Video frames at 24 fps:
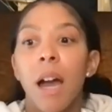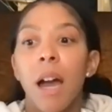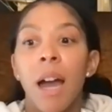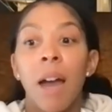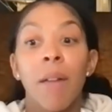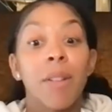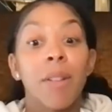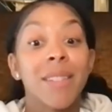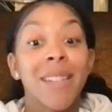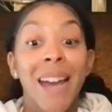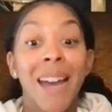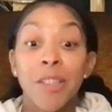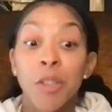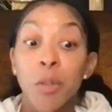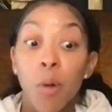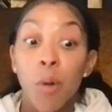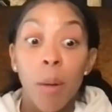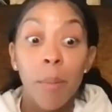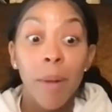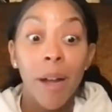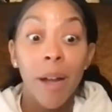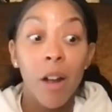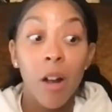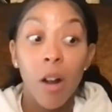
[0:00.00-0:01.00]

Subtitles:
I have a tattoo on my